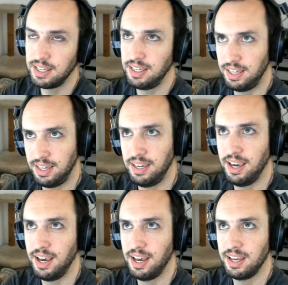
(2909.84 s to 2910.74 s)

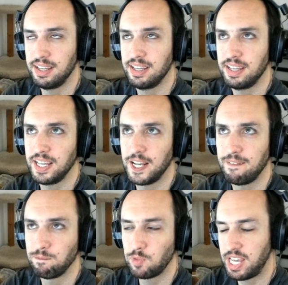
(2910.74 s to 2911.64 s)
Yeah,
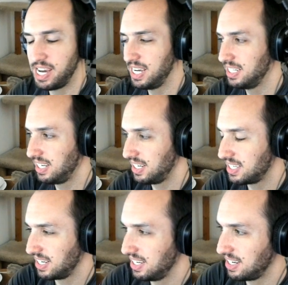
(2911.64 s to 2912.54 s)
yeah, it's
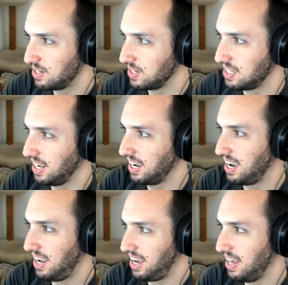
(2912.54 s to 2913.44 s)
it's it's interesting.
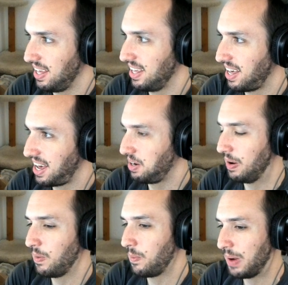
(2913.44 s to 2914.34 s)
I I don't
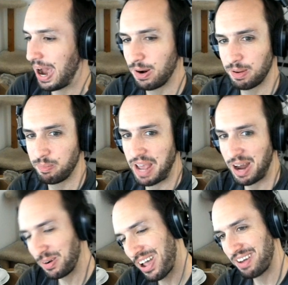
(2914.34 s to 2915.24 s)
know how to I
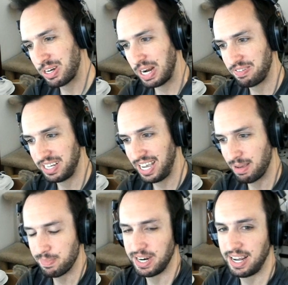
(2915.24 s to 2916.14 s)
don't know how to draft it
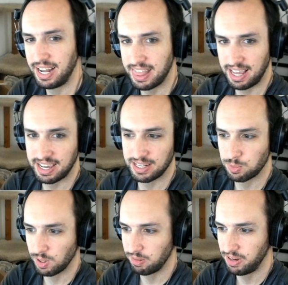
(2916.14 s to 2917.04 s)
yet, but I, I think it's
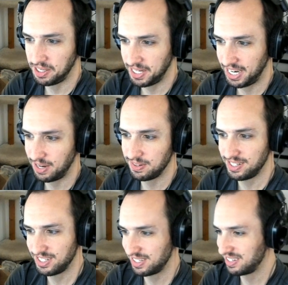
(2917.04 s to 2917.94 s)
worth figuring out
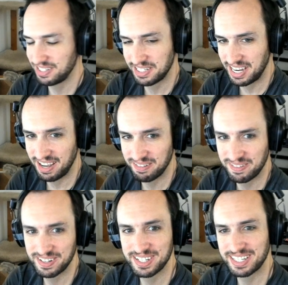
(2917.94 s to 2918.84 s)
just just to have
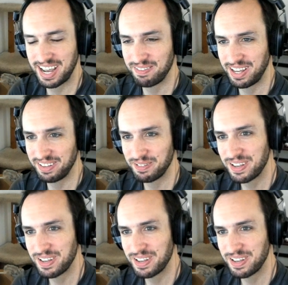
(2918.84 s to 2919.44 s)
just to have that.